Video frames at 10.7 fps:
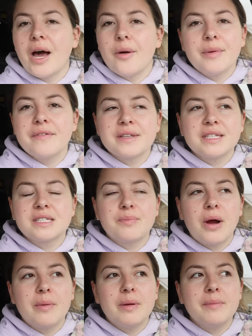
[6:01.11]
help me fix this
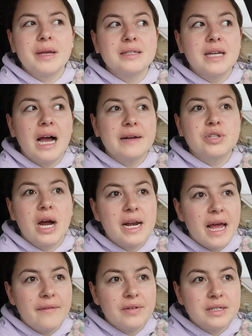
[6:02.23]
problem because I've tried
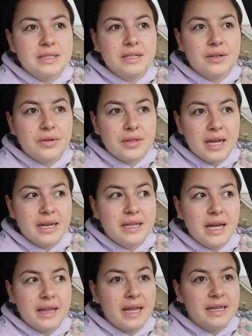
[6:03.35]
every single thing
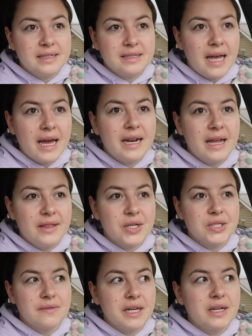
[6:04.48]
that they said in
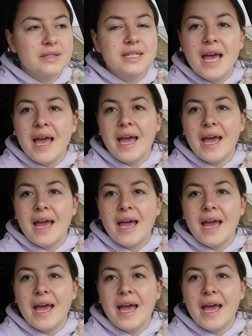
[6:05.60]
those videos